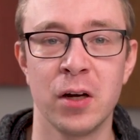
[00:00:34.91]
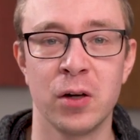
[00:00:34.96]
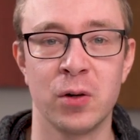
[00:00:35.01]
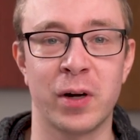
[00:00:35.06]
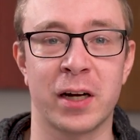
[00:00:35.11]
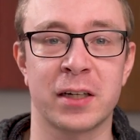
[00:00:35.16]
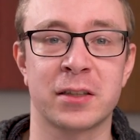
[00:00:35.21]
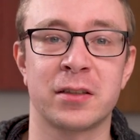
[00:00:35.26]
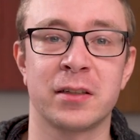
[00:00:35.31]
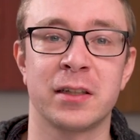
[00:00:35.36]

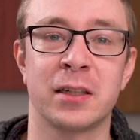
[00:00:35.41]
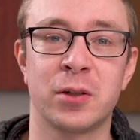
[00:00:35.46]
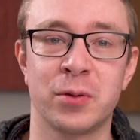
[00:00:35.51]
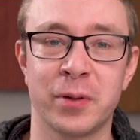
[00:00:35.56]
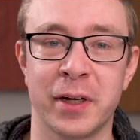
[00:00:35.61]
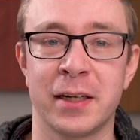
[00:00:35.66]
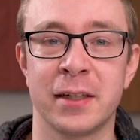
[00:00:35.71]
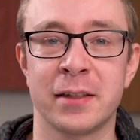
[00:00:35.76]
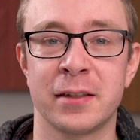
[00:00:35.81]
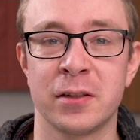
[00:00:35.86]
who actually
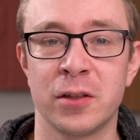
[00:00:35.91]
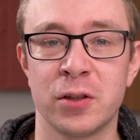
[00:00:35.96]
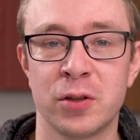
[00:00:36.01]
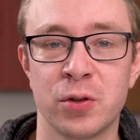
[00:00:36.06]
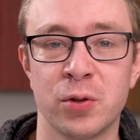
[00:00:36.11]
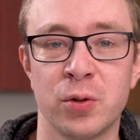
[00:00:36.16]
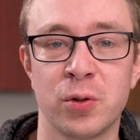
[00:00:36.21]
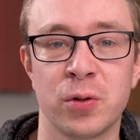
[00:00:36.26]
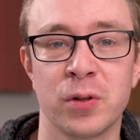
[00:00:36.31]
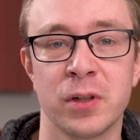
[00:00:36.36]
created the
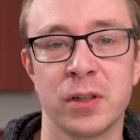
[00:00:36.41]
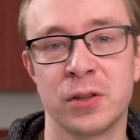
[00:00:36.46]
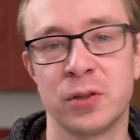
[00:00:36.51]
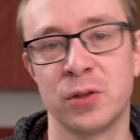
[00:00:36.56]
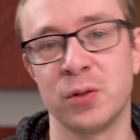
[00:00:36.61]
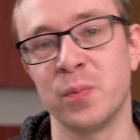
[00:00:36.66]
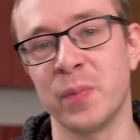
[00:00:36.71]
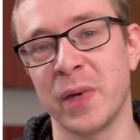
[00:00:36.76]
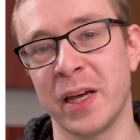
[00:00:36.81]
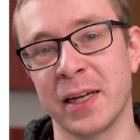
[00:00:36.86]
tool
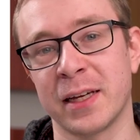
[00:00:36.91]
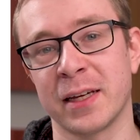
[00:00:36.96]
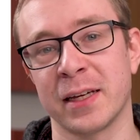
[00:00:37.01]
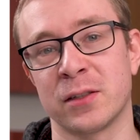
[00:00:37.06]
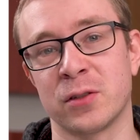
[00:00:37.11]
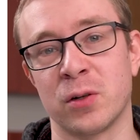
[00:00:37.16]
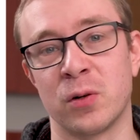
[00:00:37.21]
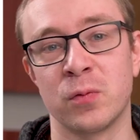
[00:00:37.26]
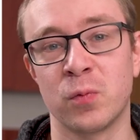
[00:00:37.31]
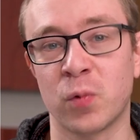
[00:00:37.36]
to make
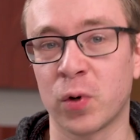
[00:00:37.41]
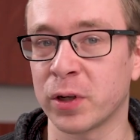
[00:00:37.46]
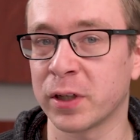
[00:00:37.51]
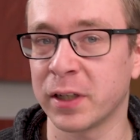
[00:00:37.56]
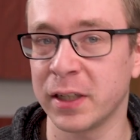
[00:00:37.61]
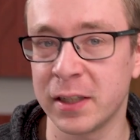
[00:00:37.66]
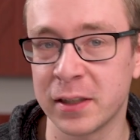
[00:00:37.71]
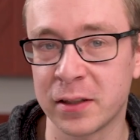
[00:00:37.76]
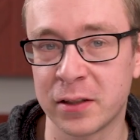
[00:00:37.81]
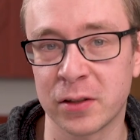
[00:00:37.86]
his own work
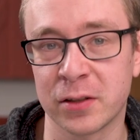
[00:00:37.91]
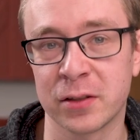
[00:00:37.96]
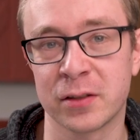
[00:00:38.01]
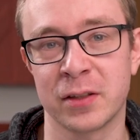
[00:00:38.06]
easier,